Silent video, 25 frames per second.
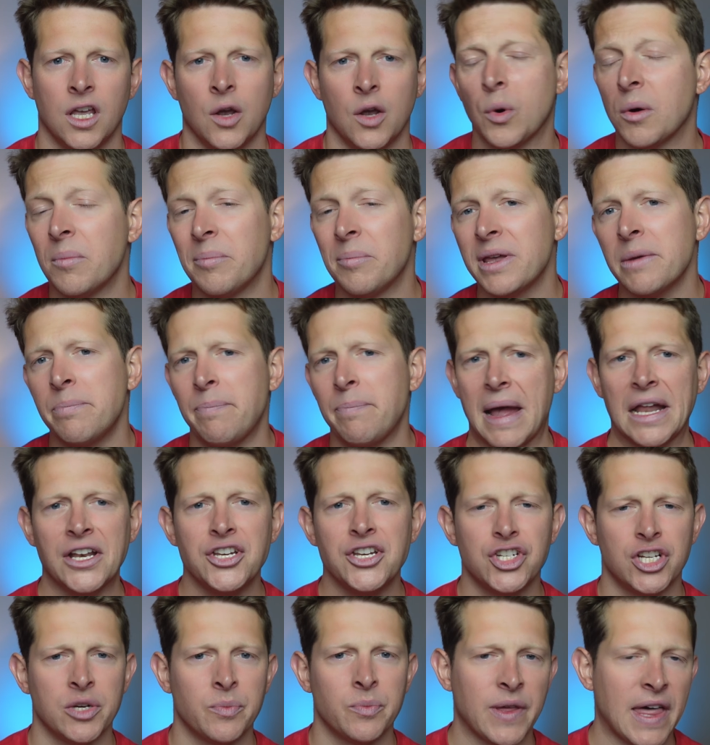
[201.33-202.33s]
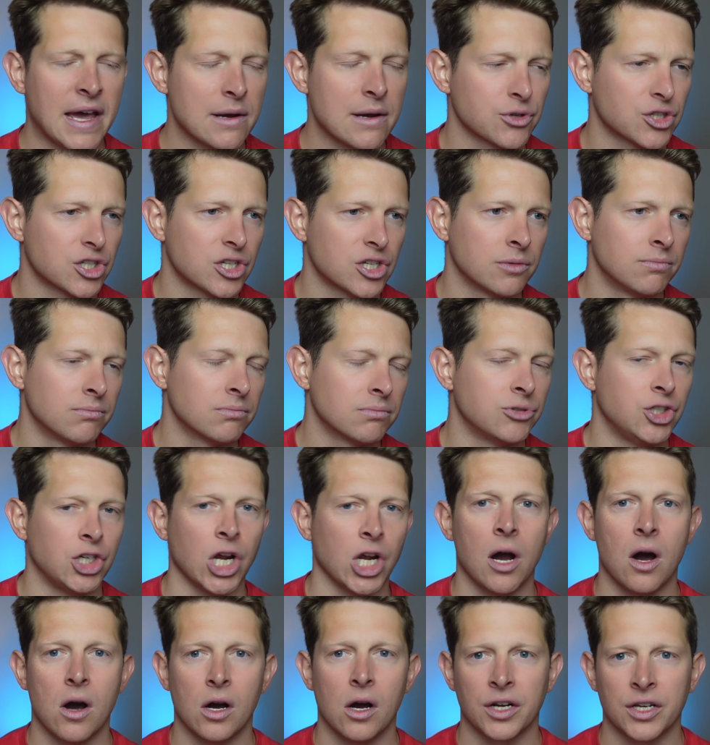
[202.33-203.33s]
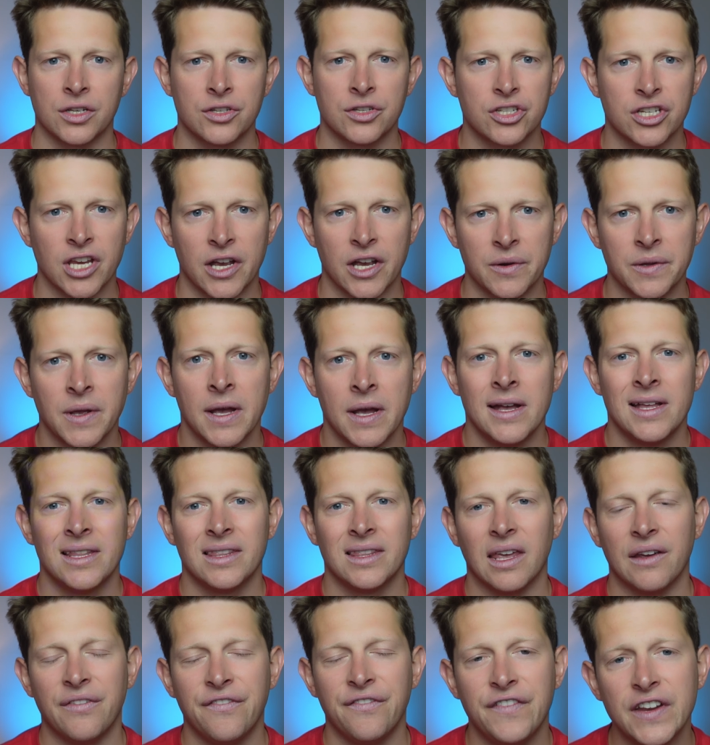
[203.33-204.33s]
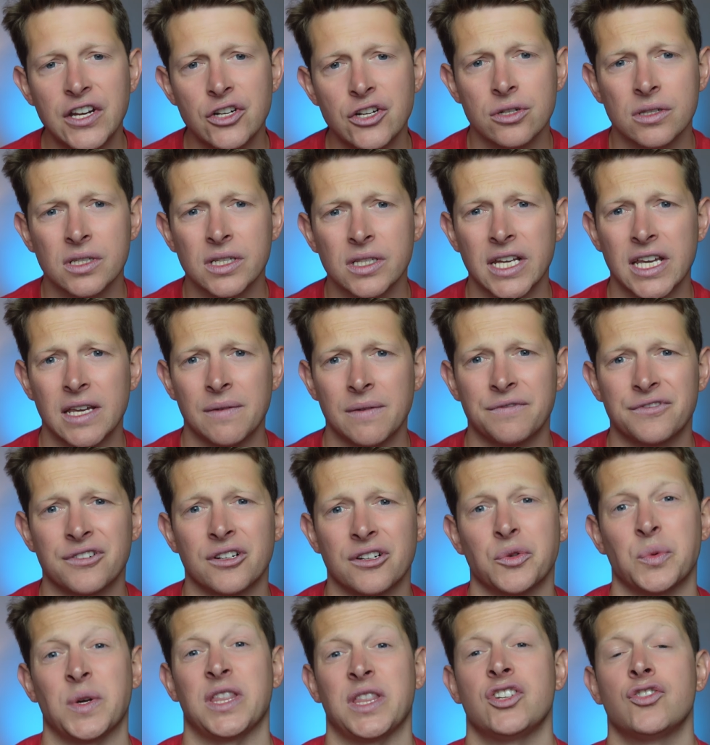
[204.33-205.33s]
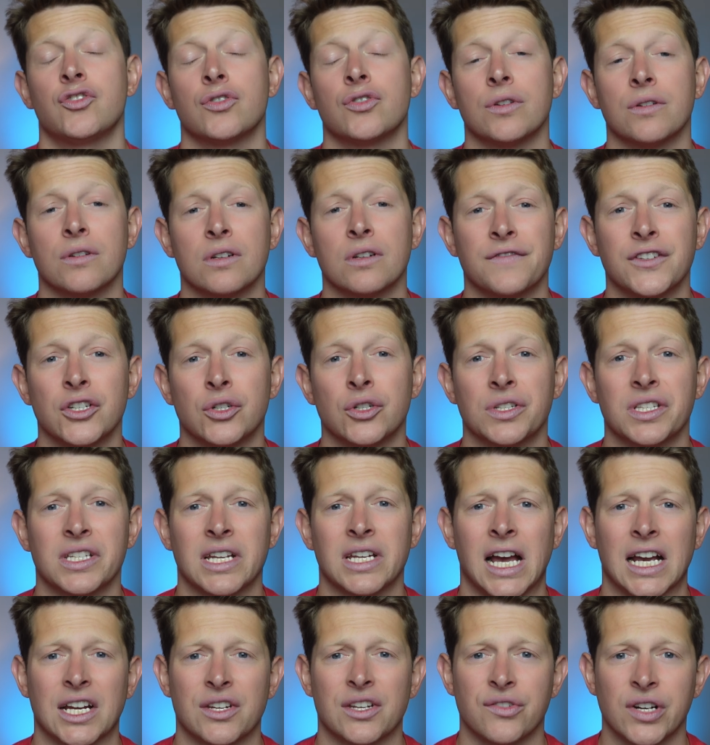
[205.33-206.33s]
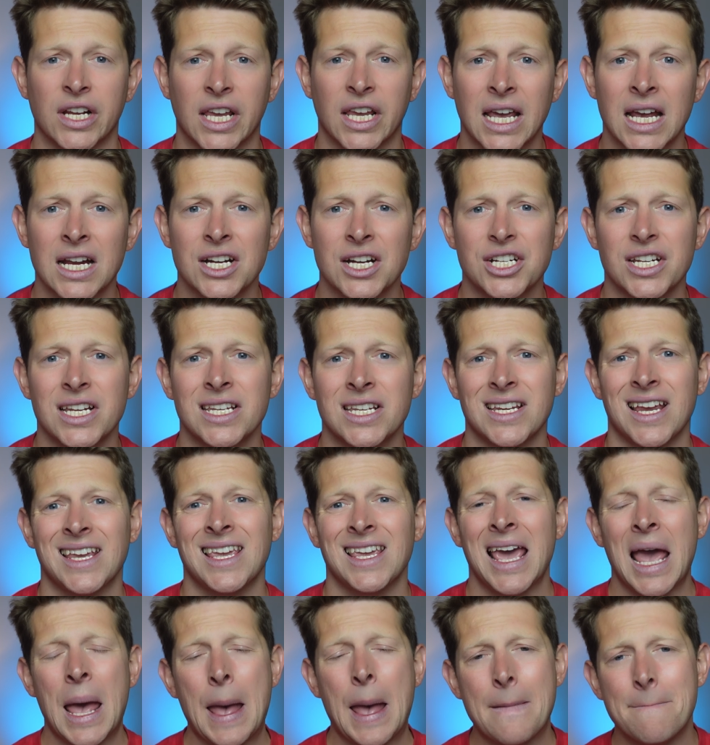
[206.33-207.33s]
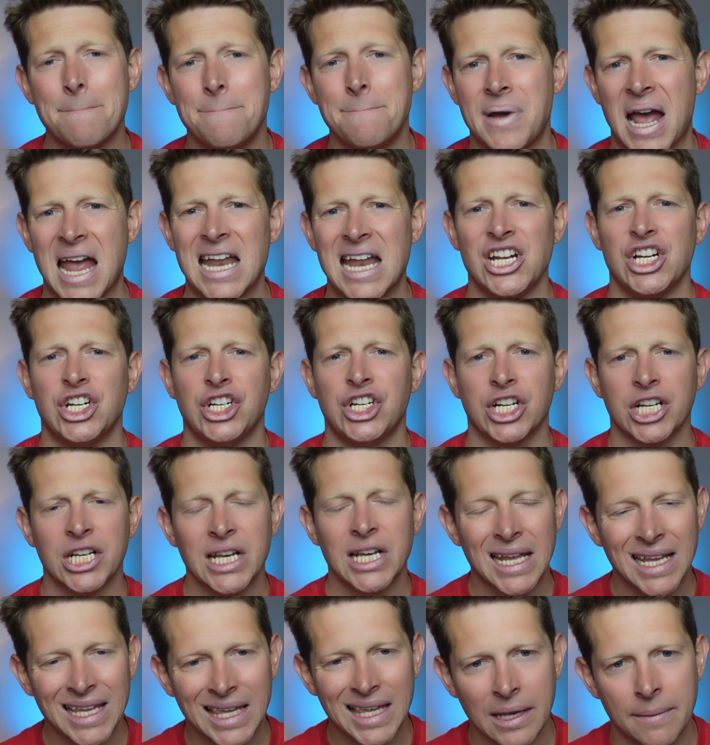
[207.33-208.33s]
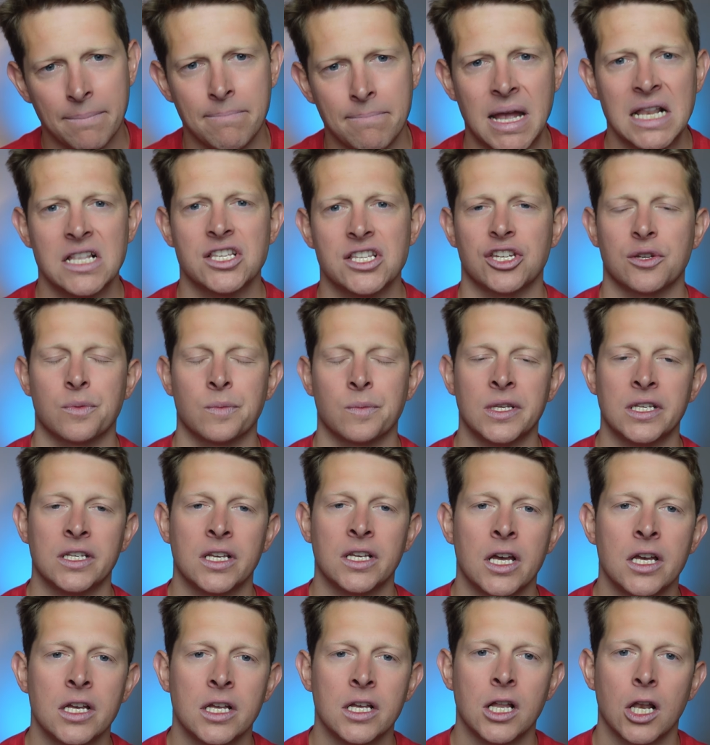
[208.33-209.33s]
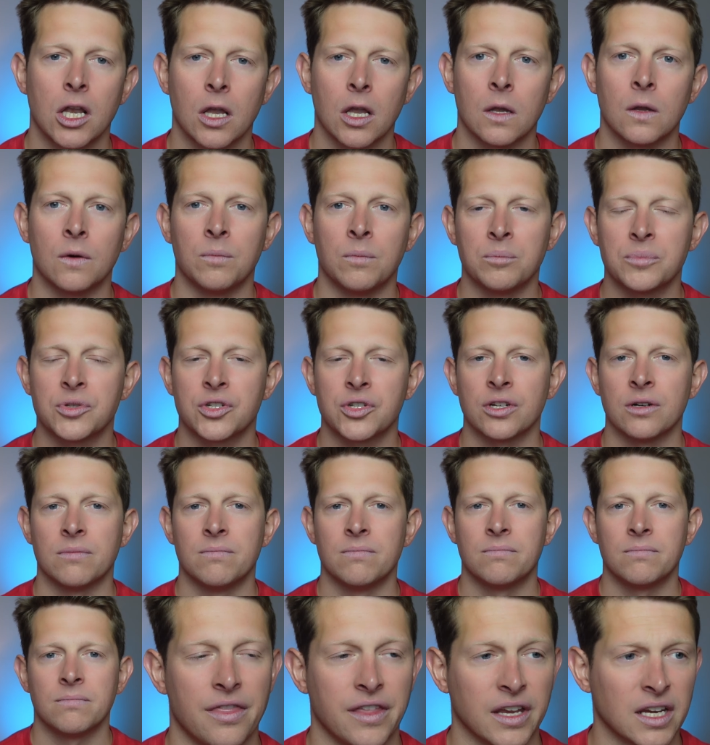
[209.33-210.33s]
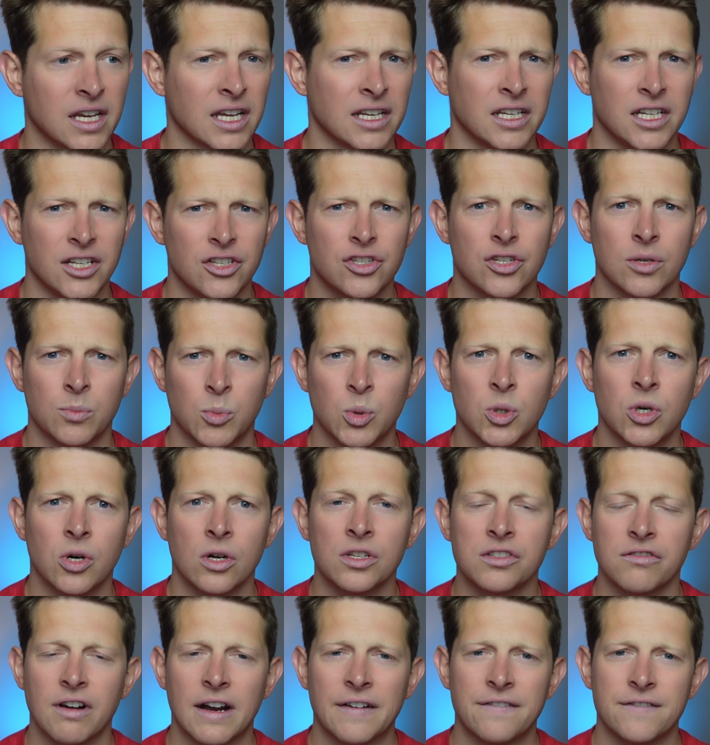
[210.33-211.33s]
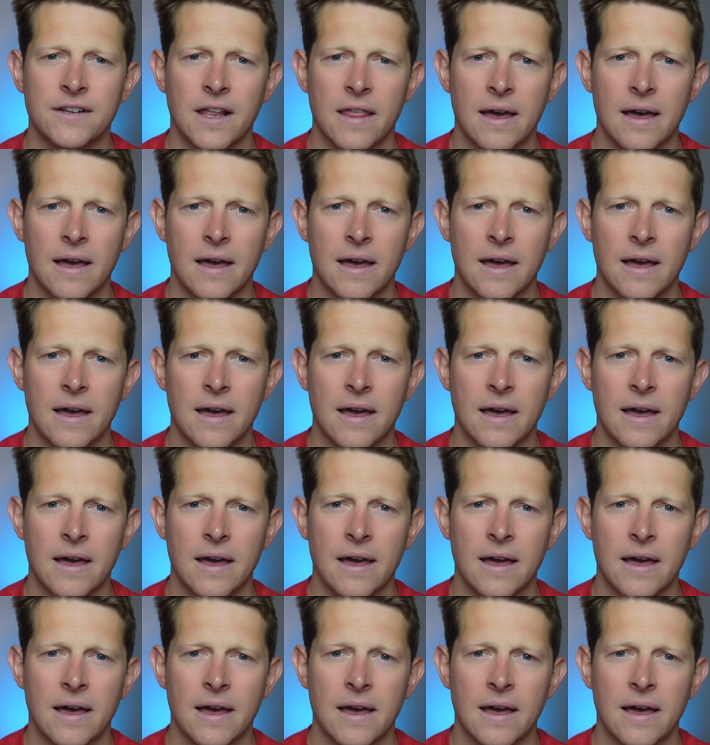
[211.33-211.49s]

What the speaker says: It wouldn't be a pension without some jargon, so the official name for a withdrawal of your tax-free cash is a pension commencement lump sum. I think I need some water after